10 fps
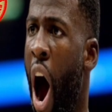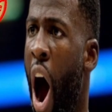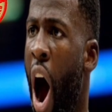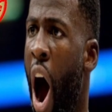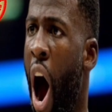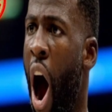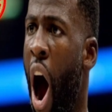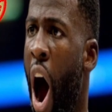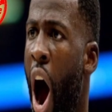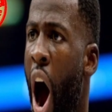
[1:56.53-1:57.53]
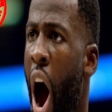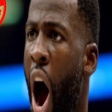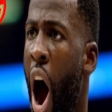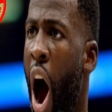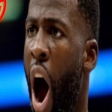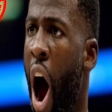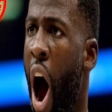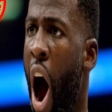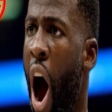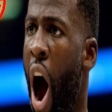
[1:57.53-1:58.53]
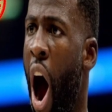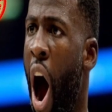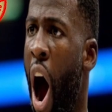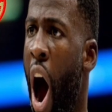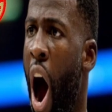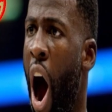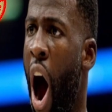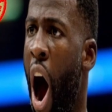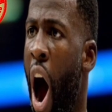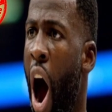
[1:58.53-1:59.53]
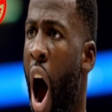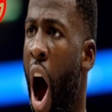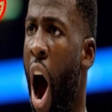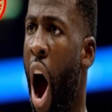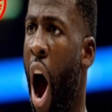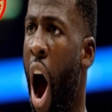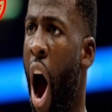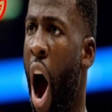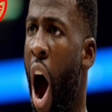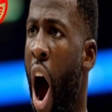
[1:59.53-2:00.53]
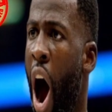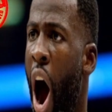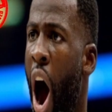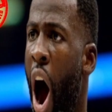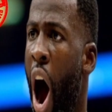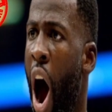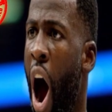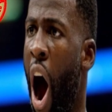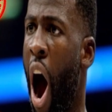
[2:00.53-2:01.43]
The person shown says nothing.